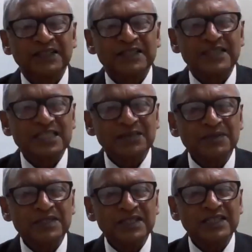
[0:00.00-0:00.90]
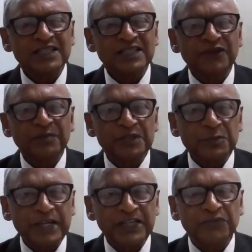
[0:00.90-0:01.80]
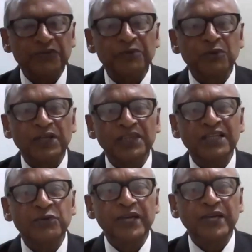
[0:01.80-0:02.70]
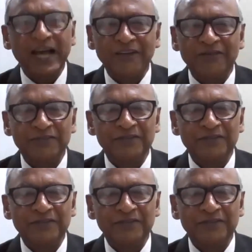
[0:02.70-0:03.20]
systems is a different perspective from the one that we have.